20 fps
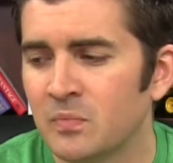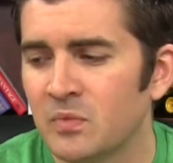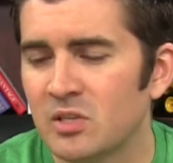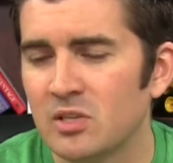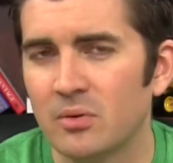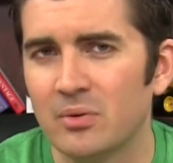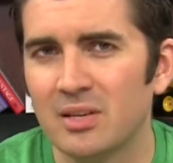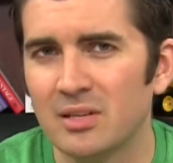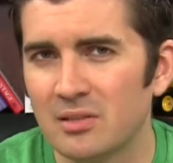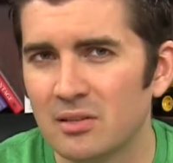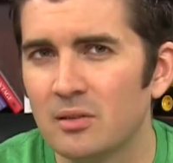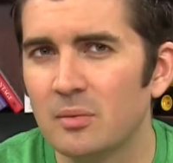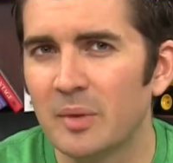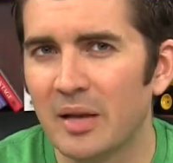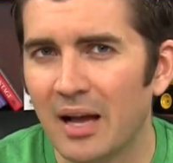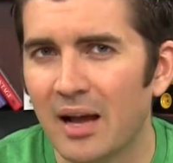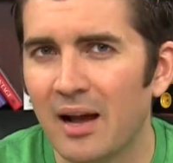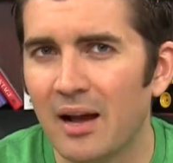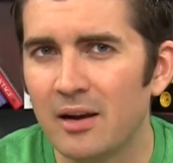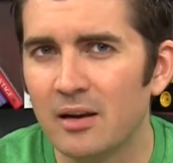So it is a little
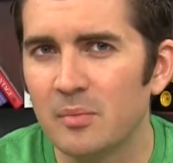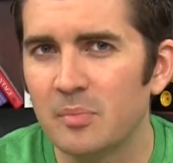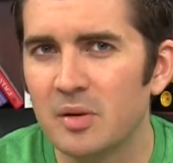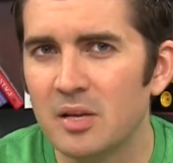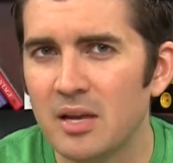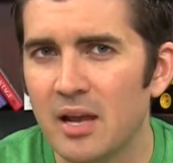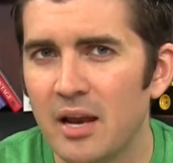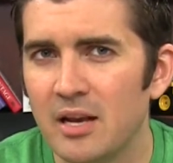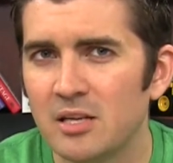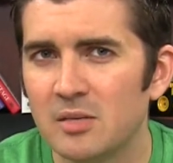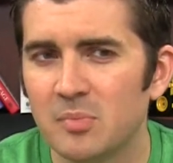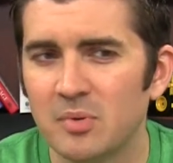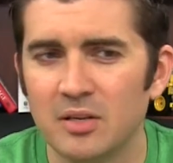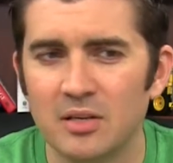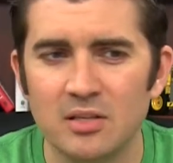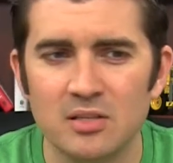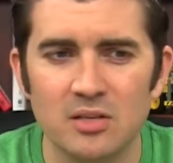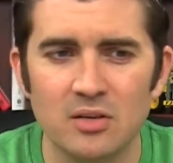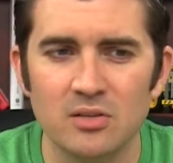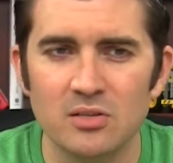bit higher pH,
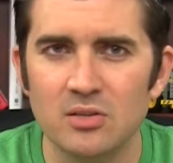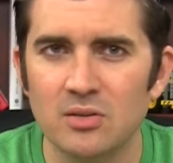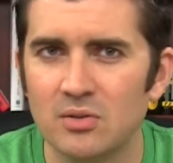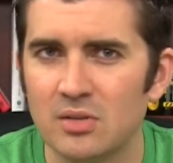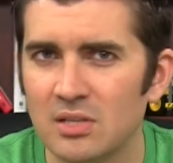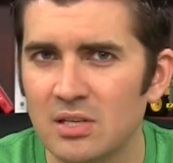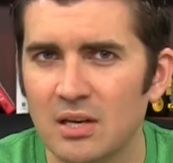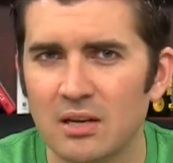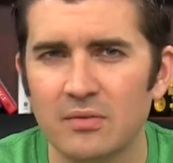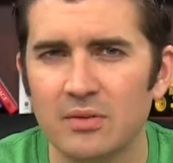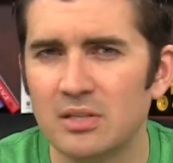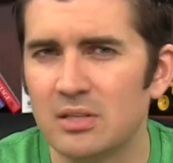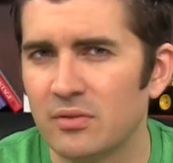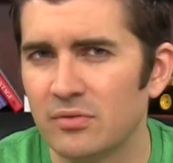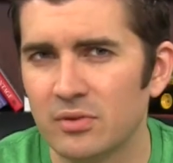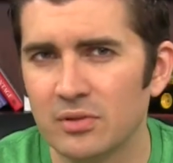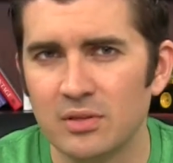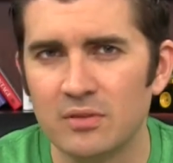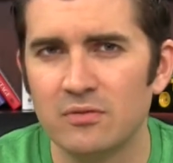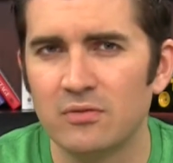but it's also just kind of a
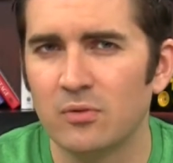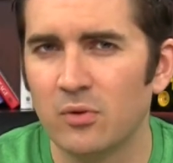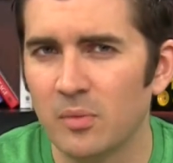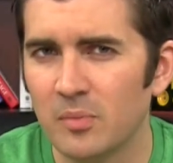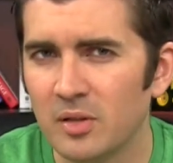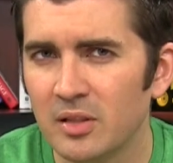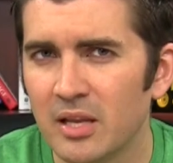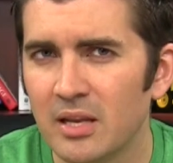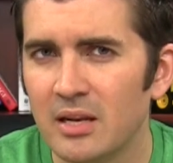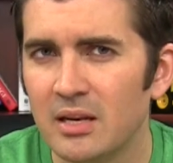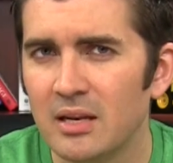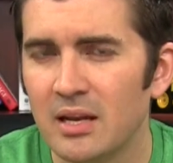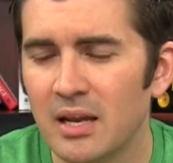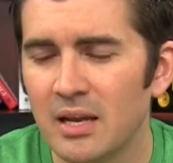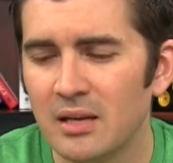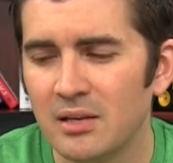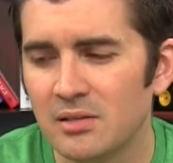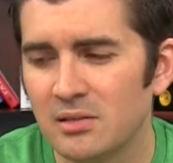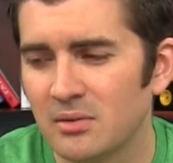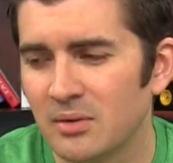differently formulated
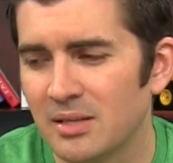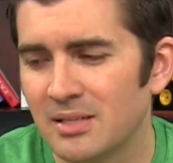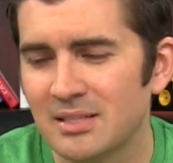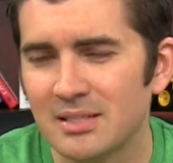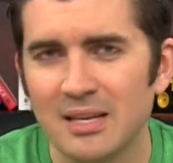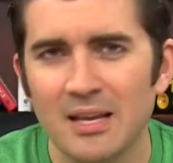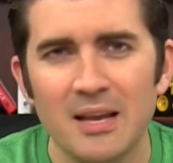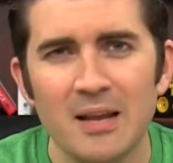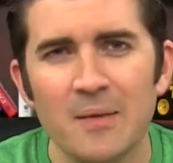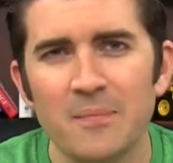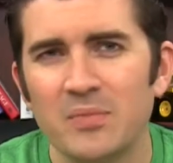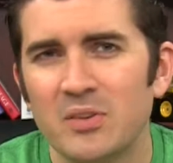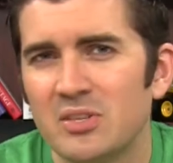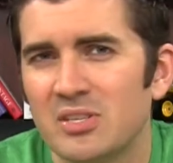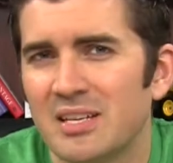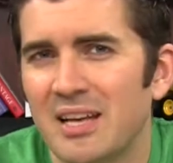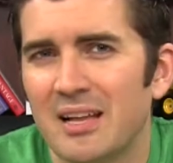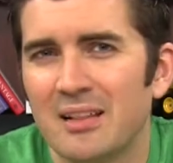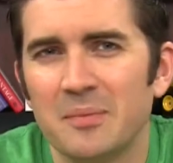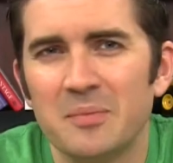ink. So I just,
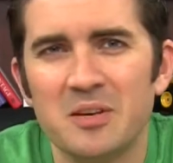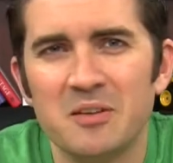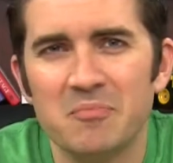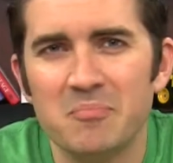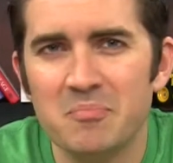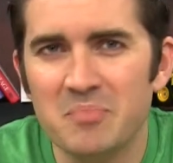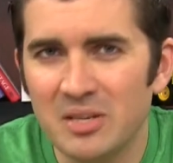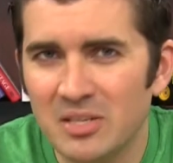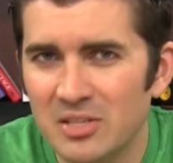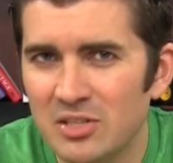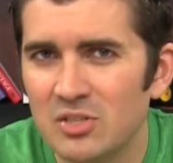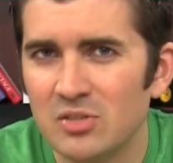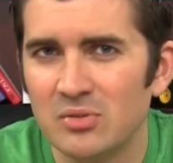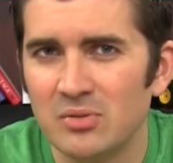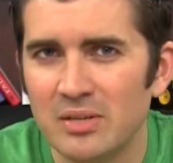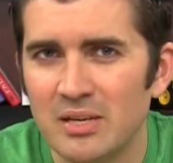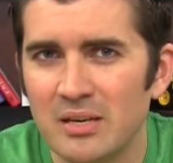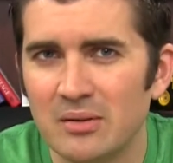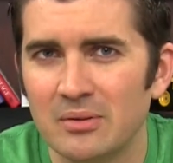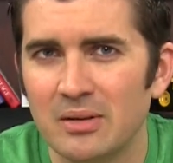there's an element of
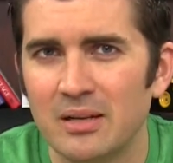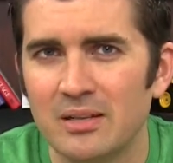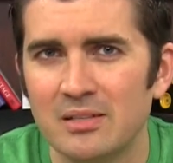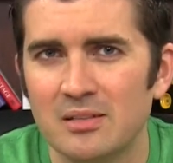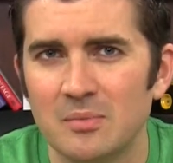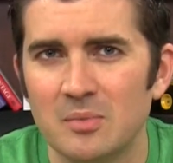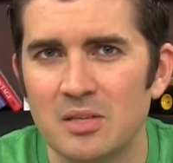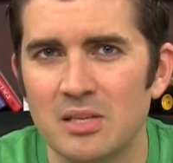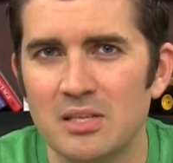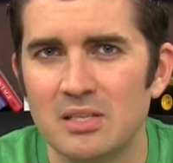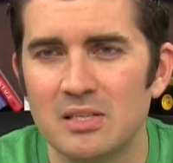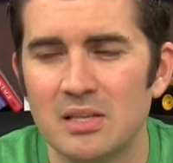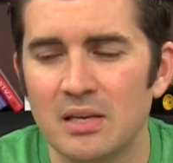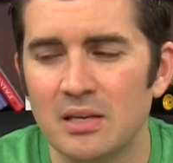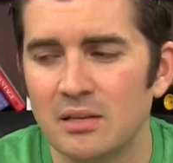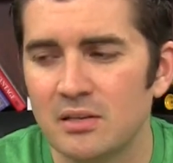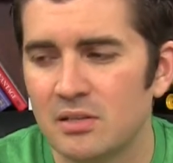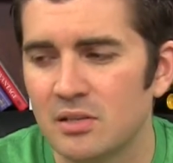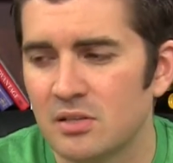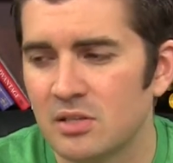mystery around some of these
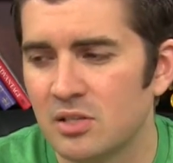things.